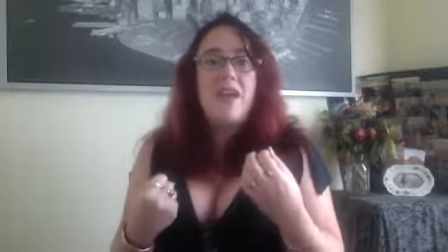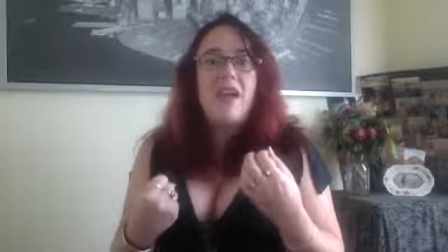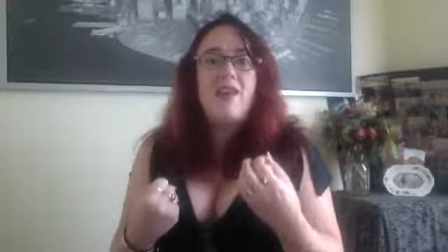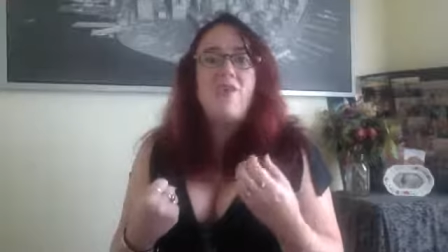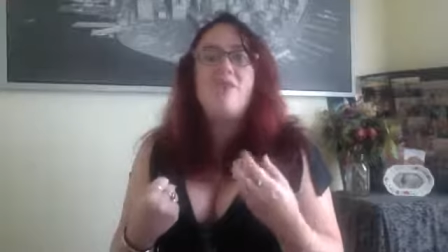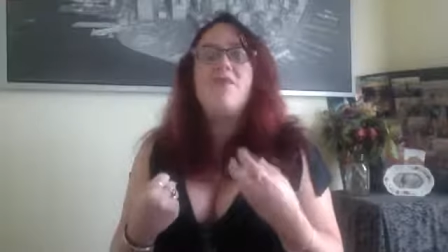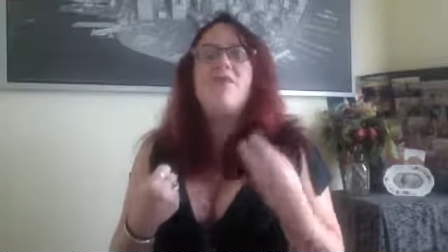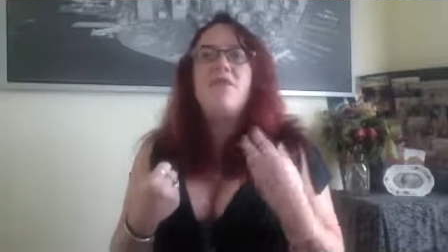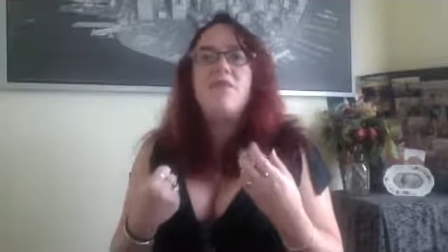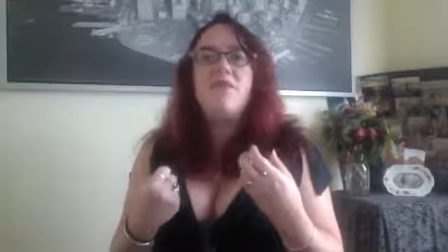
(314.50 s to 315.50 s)
And you have to
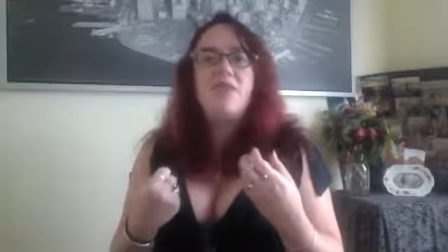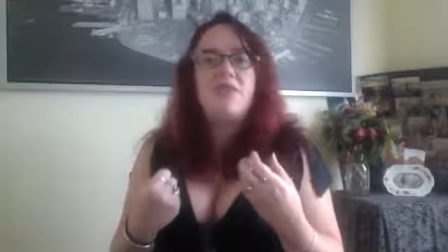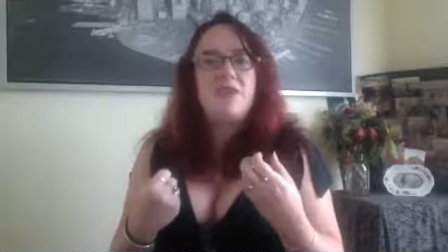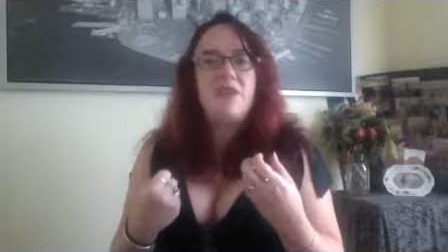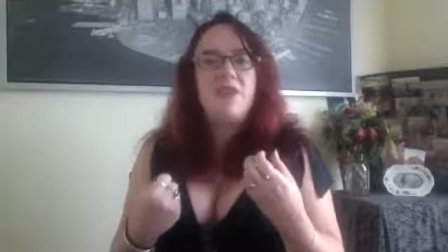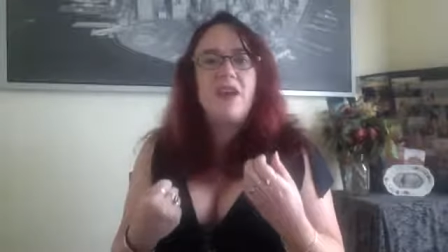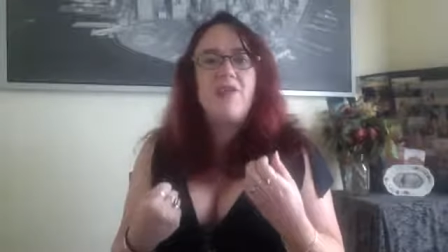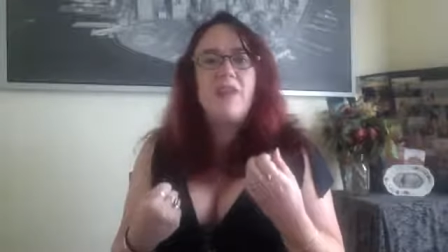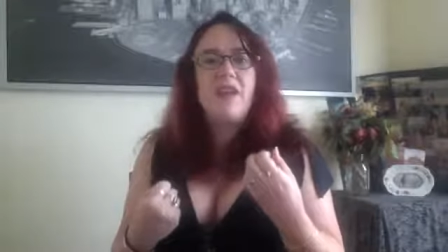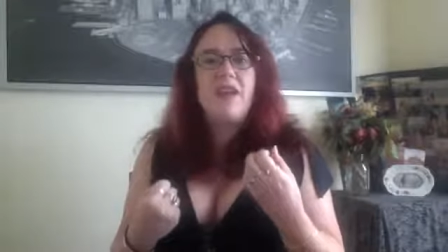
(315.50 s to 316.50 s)
feel it for yourself. You got to
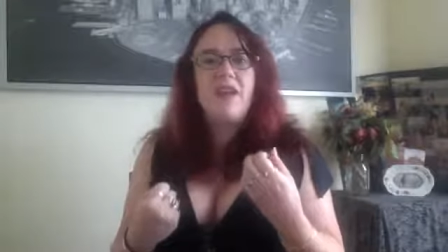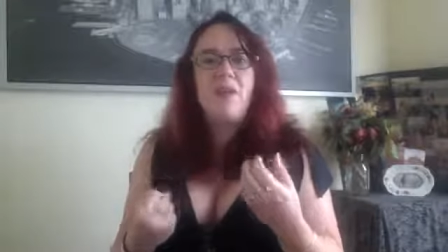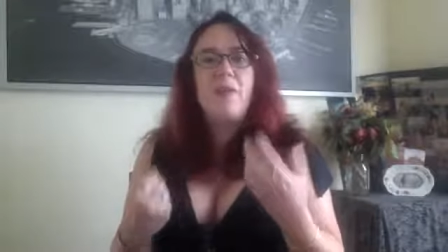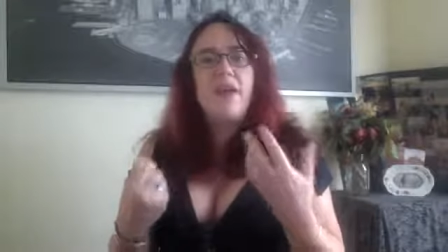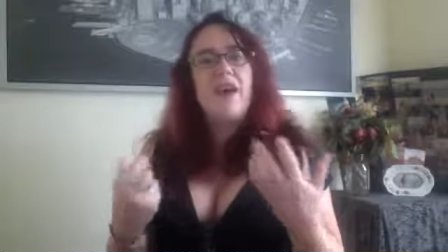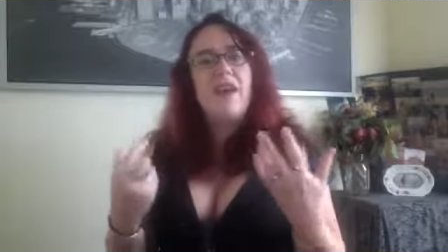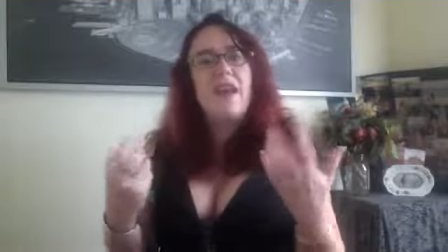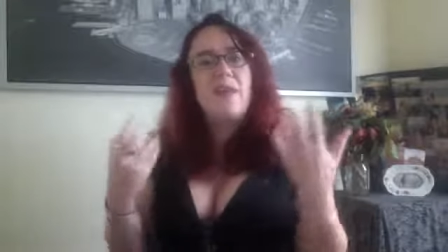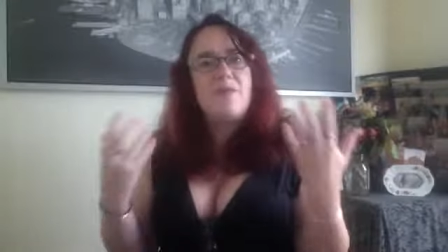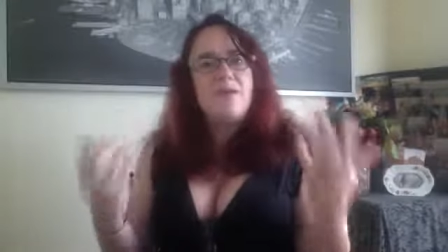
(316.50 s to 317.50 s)
be like, oh my God,
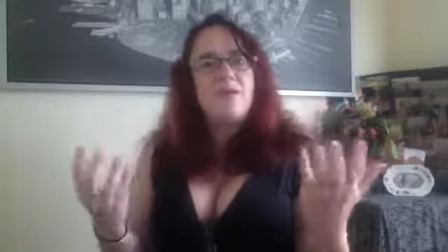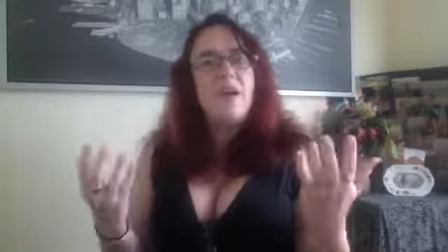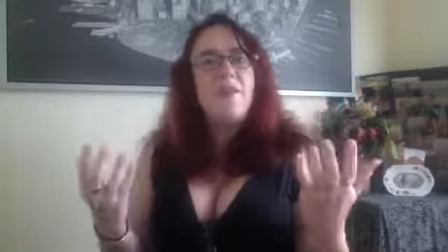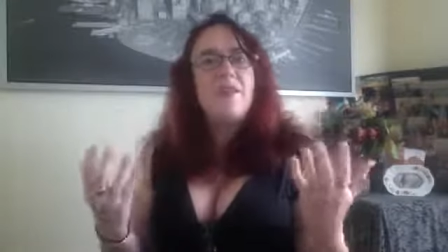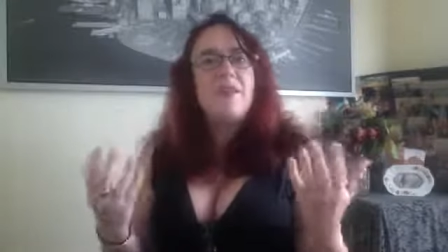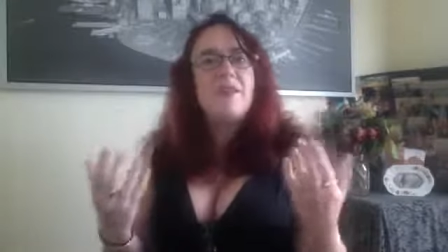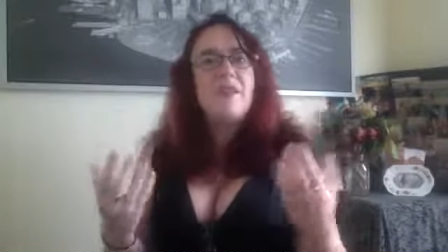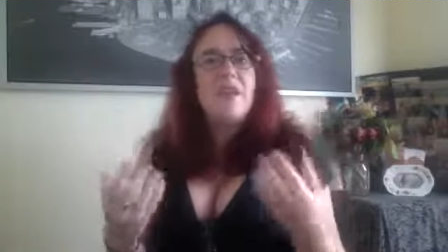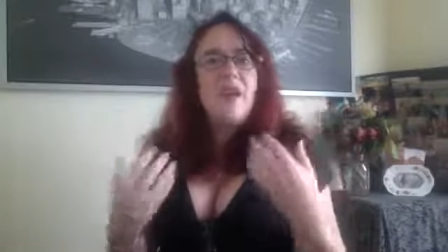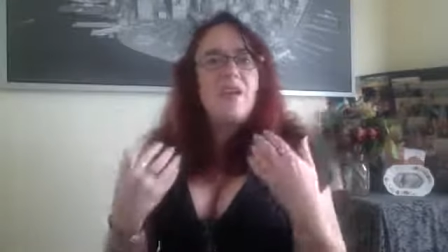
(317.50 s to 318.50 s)
I'm so fabulous.
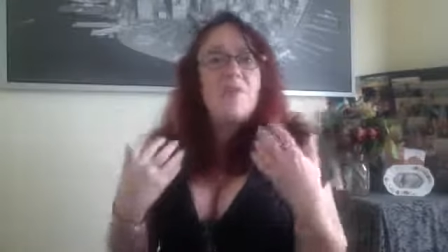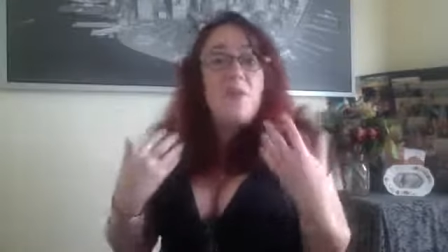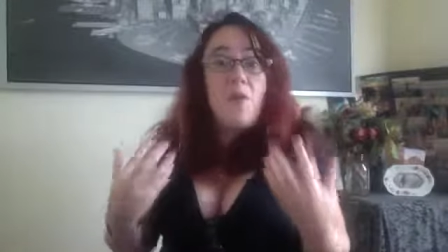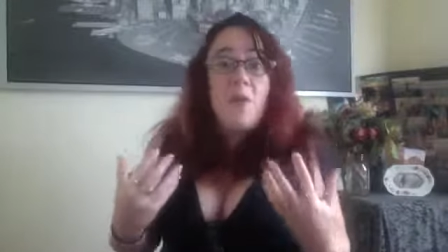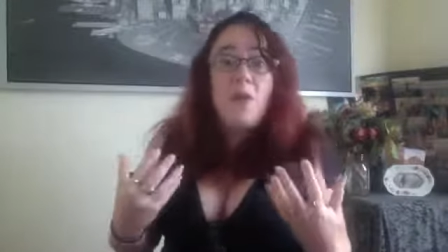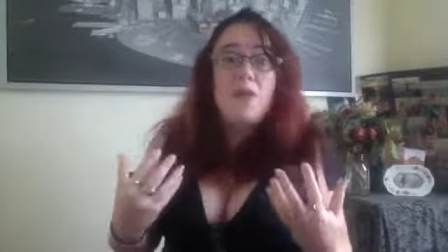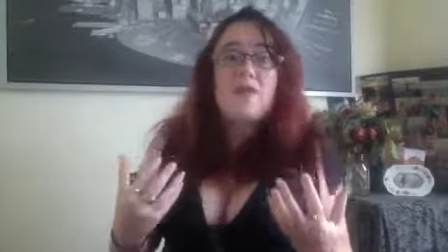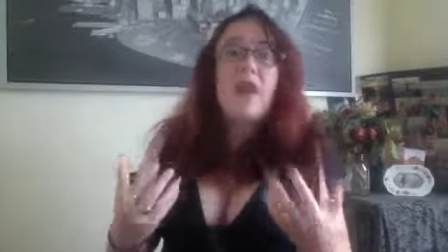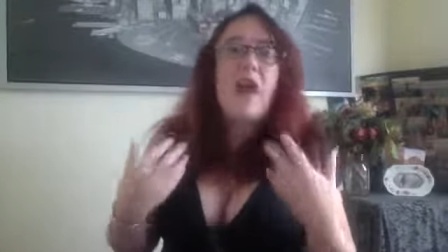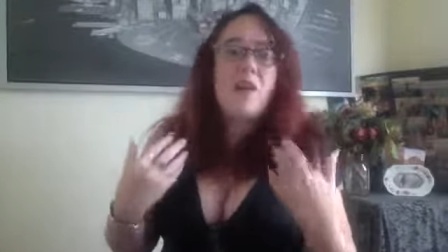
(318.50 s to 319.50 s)
And of
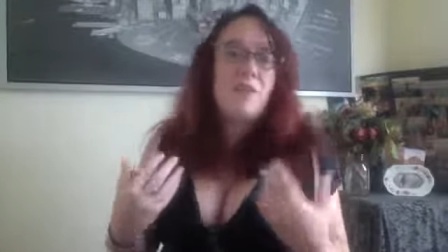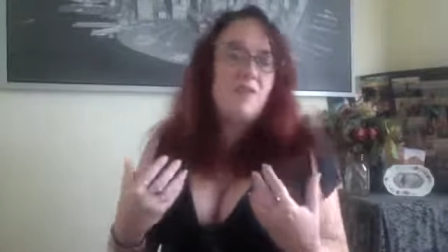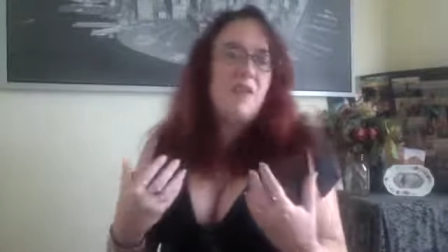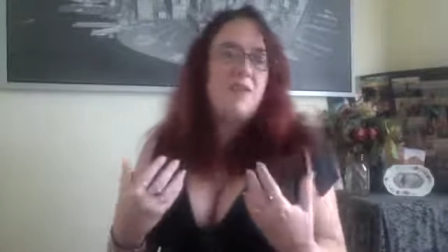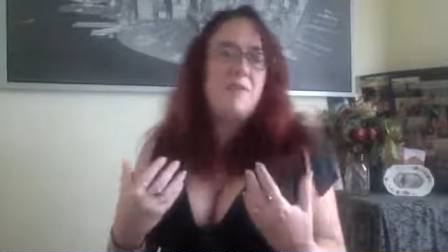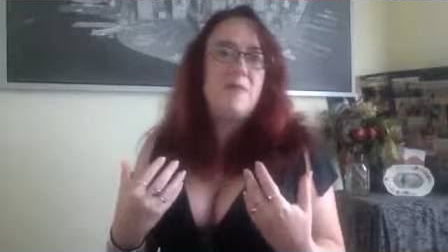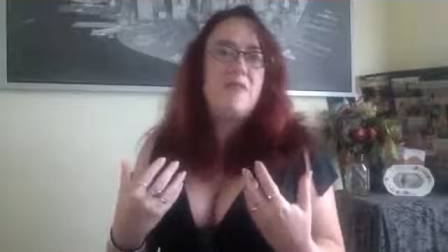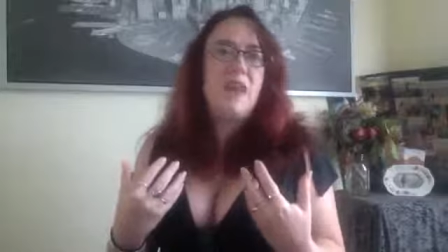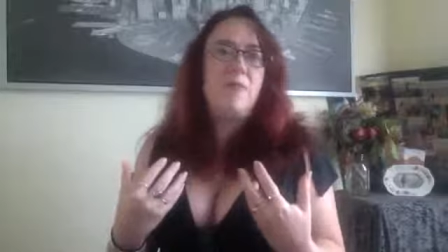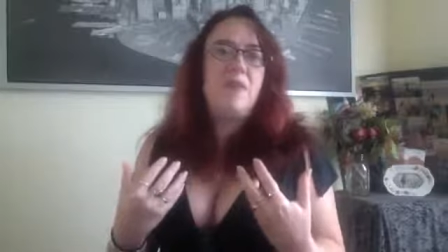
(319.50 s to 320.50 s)
course I would want to spend
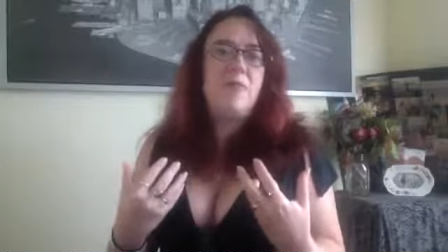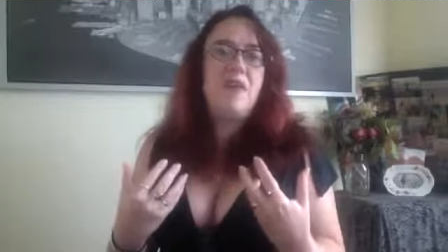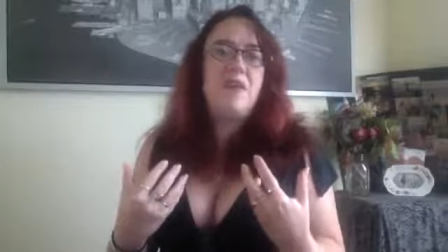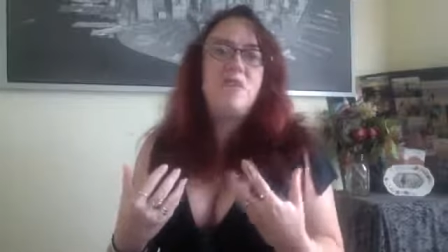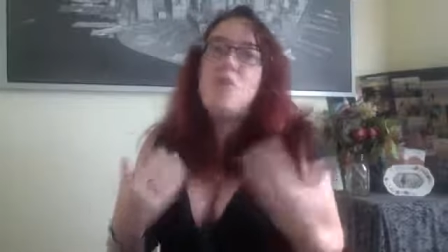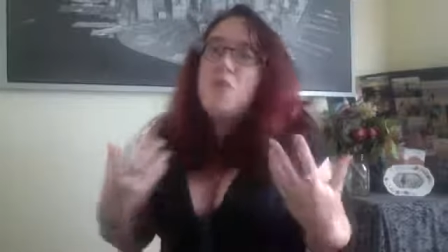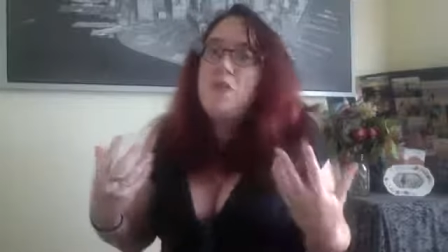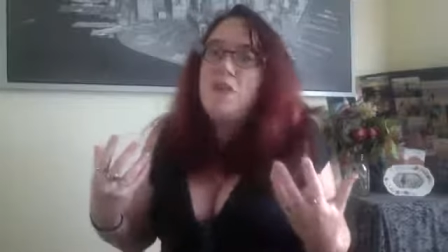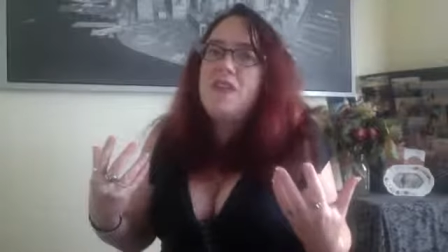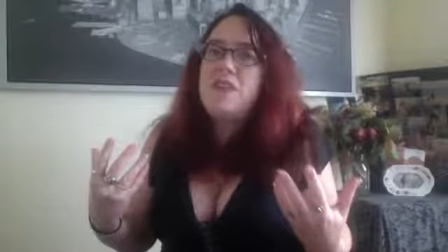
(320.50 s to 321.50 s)
time with me. So who
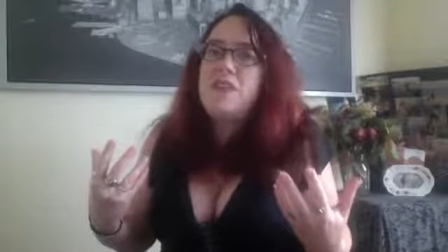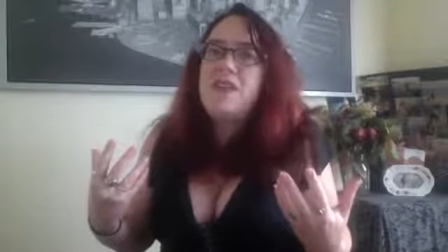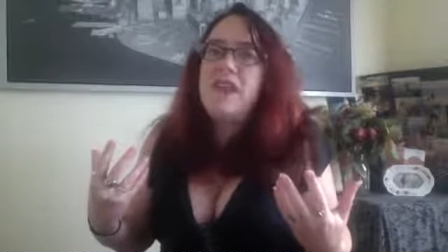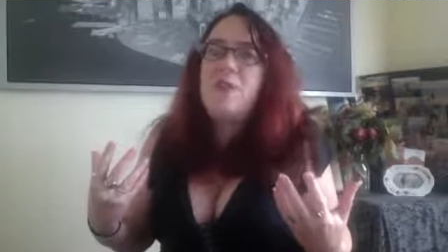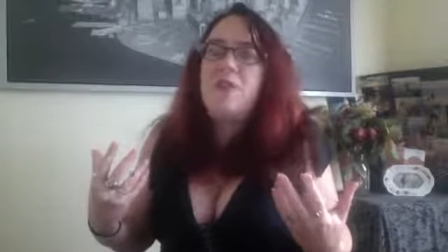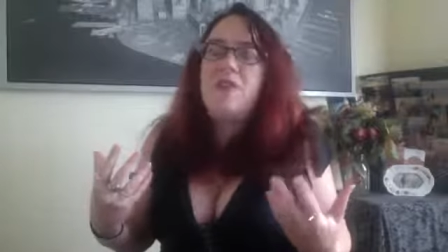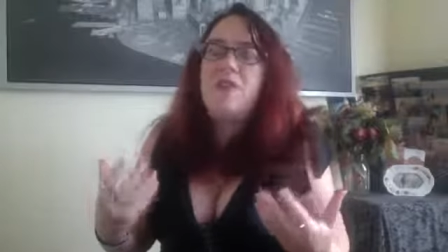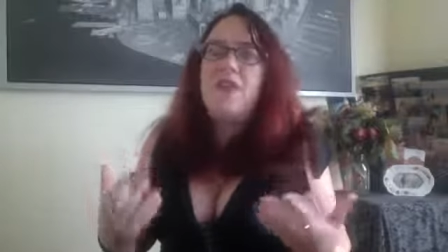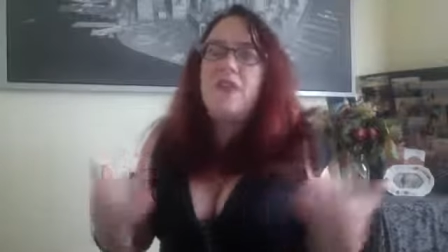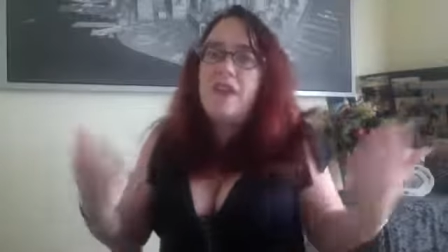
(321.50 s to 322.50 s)
wouldn't want to spend time with
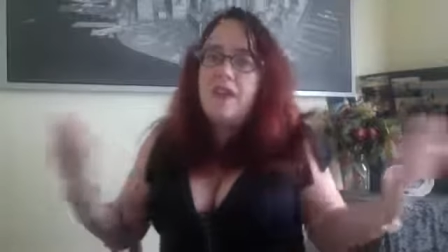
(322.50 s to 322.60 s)
me?